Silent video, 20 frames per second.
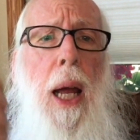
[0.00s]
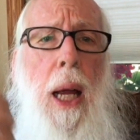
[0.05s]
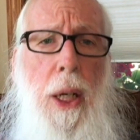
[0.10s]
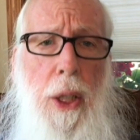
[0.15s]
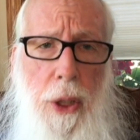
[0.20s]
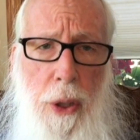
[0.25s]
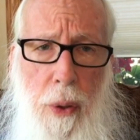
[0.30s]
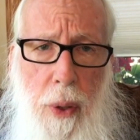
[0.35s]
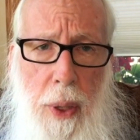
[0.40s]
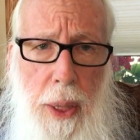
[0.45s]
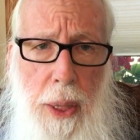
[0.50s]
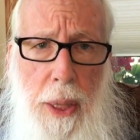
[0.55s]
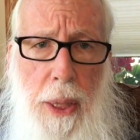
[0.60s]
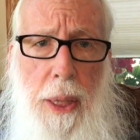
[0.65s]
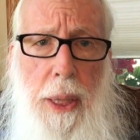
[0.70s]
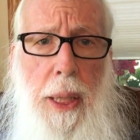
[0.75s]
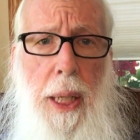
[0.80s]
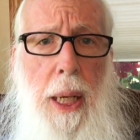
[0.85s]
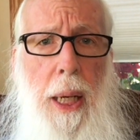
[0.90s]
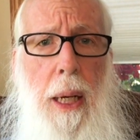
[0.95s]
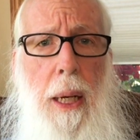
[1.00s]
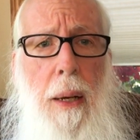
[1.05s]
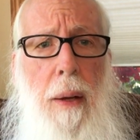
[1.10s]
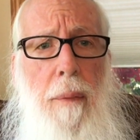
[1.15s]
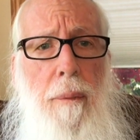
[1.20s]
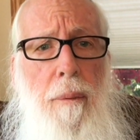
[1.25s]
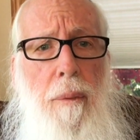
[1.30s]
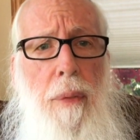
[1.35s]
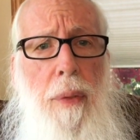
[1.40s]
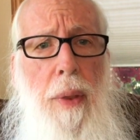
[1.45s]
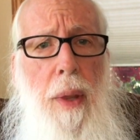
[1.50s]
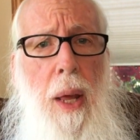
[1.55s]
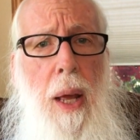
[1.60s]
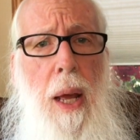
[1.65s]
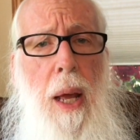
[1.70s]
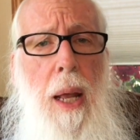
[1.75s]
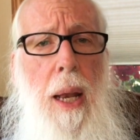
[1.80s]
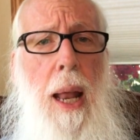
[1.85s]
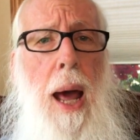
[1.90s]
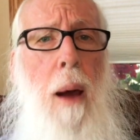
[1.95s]
as you can see.
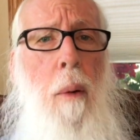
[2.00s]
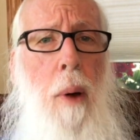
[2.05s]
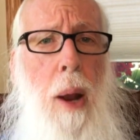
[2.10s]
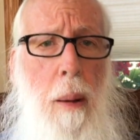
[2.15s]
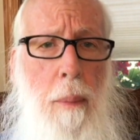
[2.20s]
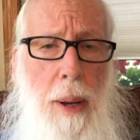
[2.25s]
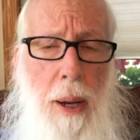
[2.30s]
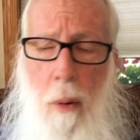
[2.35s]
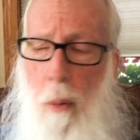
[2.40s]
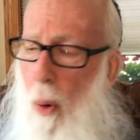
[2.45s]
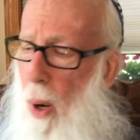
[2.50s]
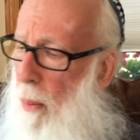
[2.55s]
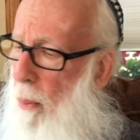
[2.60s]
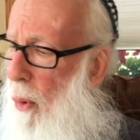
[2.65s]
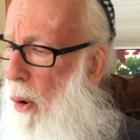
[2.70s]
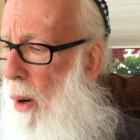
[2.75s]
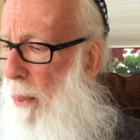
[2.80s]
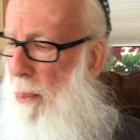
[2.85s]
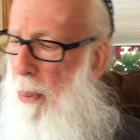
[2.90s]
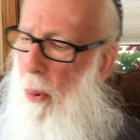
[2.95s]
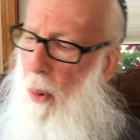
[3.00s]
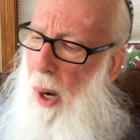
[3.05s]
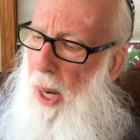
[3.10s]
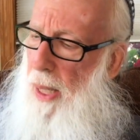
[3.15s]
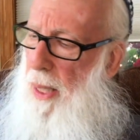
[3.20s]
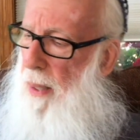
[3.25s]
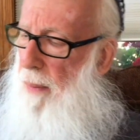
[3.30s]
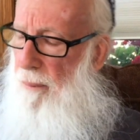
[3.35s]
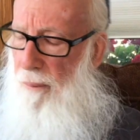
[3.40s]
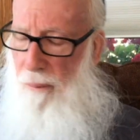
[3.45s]
Now, I want to make one more point.